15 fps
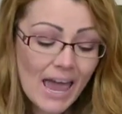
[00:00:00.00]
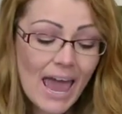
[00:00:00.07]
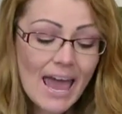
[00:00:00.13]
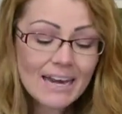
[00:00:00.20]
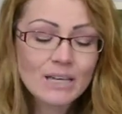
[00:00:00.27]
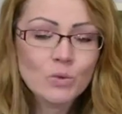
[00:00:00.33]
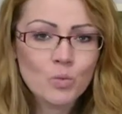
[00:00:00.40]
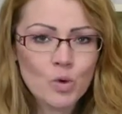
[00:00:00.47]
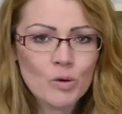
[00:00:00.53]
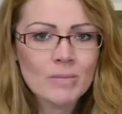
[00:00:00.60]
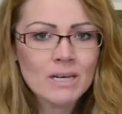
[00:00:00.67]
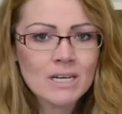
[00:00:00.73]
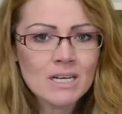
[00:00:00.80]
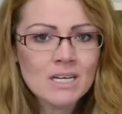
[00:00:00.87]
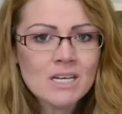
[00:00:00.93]
any
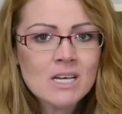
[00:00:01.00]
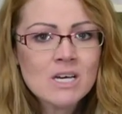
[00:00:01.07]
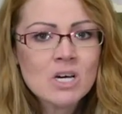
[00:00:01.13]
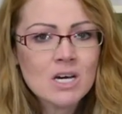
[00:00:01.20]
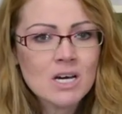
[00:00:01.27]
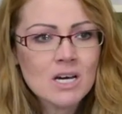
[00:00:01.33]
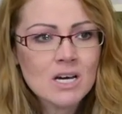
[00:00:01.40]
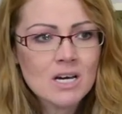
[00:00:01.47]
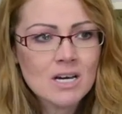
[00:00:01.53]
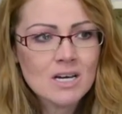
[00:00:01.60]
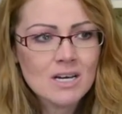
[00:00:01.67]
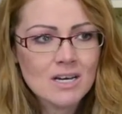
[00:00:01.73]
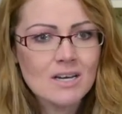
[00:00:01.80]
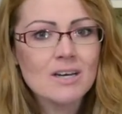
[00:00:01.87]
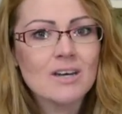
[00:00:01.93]
woman
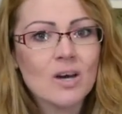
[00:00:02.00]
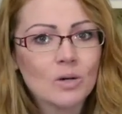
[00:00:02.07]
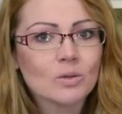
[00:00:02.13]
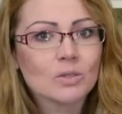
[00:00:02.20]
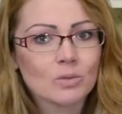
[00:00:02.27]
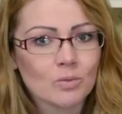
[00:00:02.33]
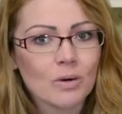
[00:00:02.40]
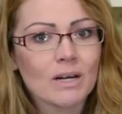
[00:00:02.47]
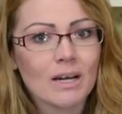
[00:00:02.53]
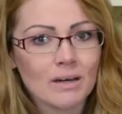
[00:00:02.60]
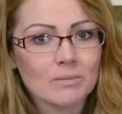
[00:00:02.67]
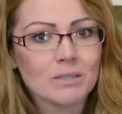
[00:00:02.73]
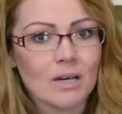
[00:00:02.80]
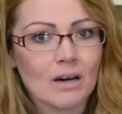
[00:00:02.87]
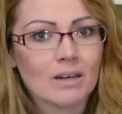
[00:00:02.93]
knows what
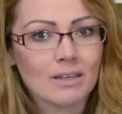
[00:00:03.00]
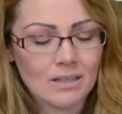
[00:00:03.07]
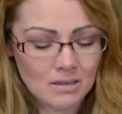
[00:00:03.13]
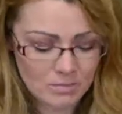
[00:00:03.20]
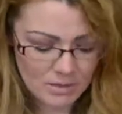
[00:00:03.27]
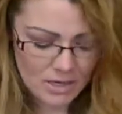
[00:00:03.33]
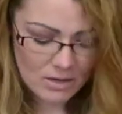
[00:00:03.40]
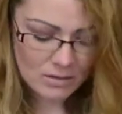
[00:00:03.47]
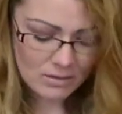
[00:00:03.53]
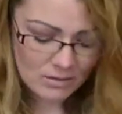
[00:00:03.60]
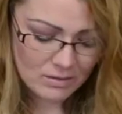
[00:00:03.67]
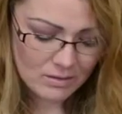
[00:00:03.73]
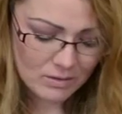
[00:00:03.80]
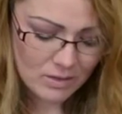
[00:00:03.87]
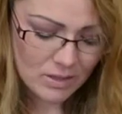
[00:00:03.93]
I'm talking about.
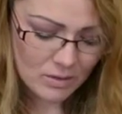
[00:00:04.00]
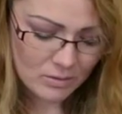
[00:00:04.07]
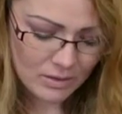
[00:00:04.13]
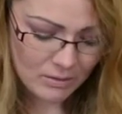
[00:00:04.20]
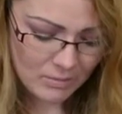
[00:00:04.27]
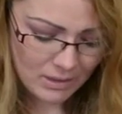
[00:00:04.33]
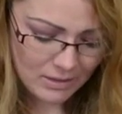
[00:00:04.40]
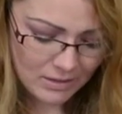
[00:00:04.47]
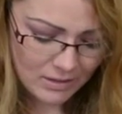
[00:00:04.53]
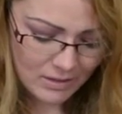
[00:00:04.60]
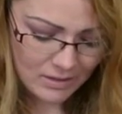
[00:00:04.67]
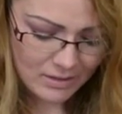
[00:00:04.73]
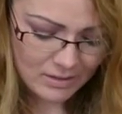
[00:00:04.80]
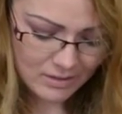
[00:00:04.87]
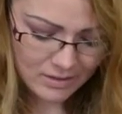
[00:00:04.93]
You know what I mean?
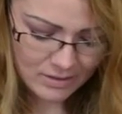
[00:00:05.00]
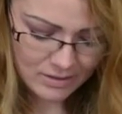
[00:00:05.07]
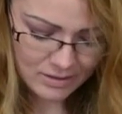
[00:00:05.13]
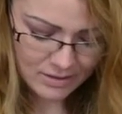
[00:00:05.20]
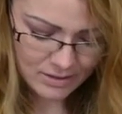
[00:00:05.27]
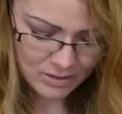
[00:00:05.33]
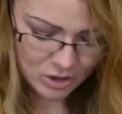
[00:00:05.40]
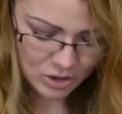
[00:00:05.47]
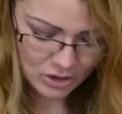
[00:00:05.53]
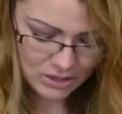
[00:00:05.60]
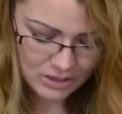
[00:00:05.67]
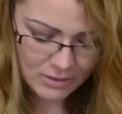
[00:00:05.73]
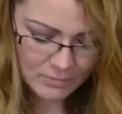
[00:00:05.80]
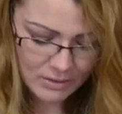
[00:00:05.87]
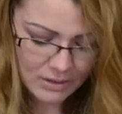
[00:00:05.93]
Like, it's just
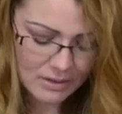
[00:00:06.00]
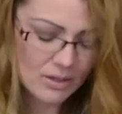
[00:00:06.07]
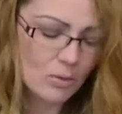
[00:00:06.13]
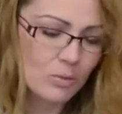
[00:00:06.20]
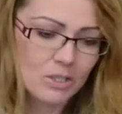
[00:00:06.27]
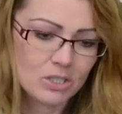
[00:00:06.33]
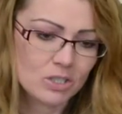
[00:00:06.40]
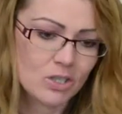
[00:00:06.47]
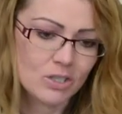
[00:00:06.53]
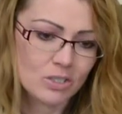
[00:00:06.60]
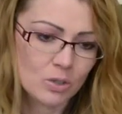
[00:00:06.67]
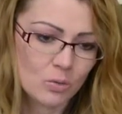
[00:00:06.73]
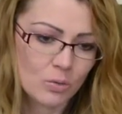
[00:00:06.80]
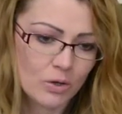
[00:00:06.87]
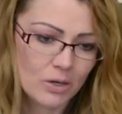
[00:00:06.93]
something that we start
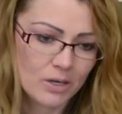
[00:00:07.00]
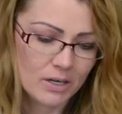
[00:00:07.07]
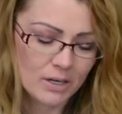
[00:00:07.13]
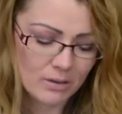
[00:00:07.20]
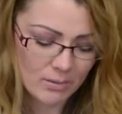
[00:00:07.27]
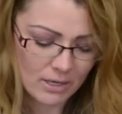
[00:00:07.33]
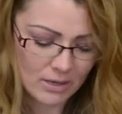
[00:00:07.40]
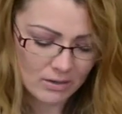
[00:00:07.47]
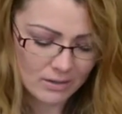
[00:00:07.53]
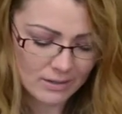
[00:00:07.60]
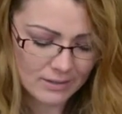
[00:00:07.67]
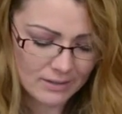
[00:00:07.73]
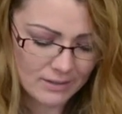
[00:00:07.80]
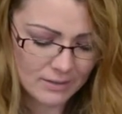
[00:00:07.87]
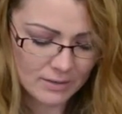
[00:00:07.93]
to worry about
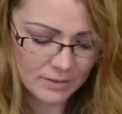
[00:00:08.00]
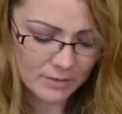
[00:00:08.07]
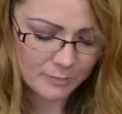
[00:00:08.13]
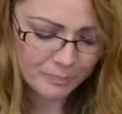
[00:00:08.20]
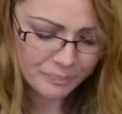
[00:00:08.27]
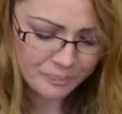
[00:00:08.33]
and